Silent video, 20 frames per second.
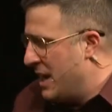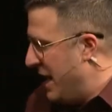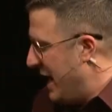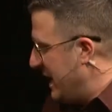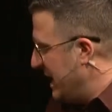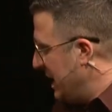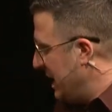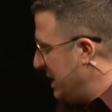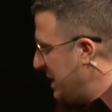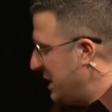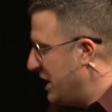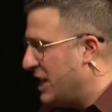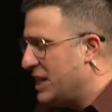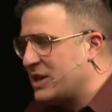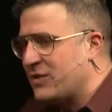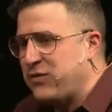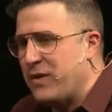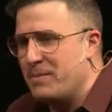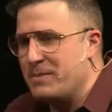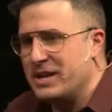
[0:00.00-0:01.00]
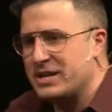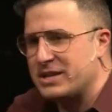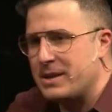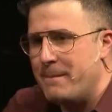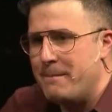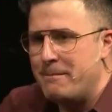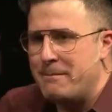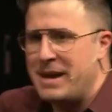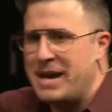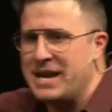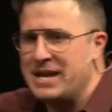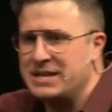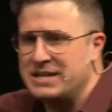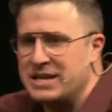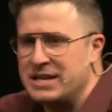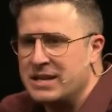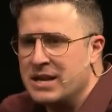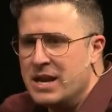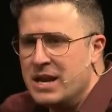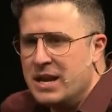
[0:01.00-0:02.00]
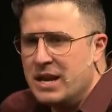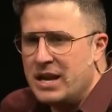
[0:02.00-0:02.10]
and to teach from this amazing,